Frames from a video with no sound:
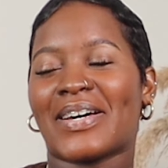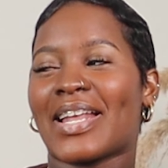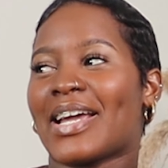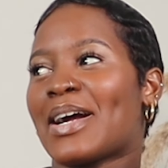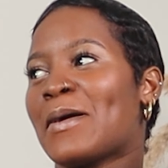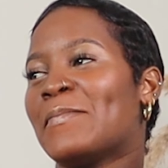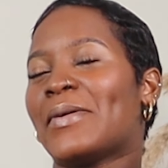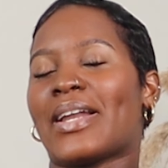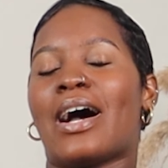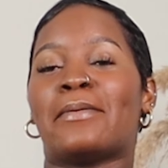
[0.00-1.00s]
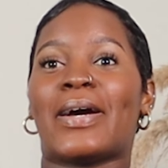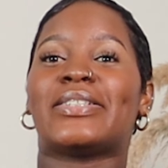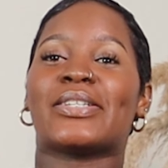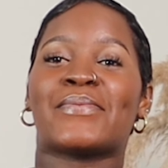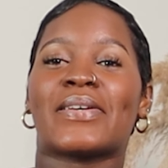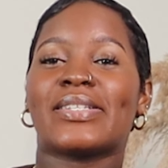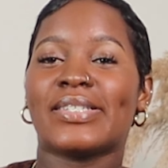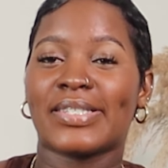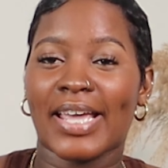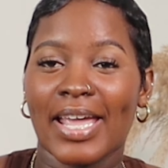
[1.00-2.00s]
on here, but um, I just wanted
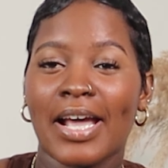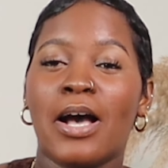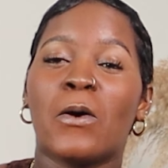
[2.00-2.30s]
to say,